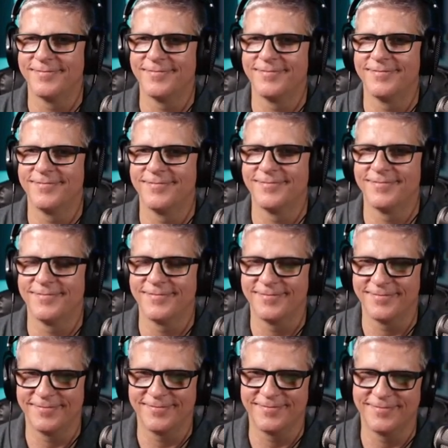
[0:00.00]

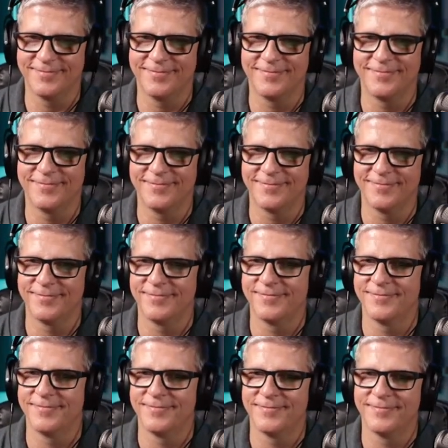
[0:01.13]

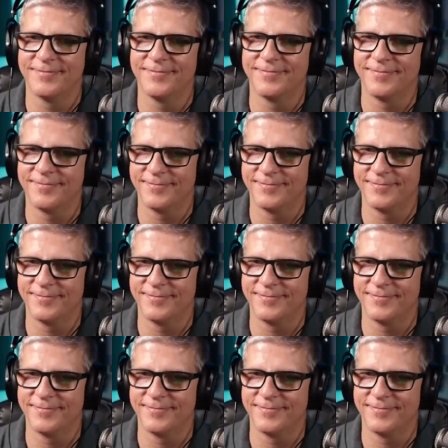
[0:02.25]
No words are spoken by the person on screen.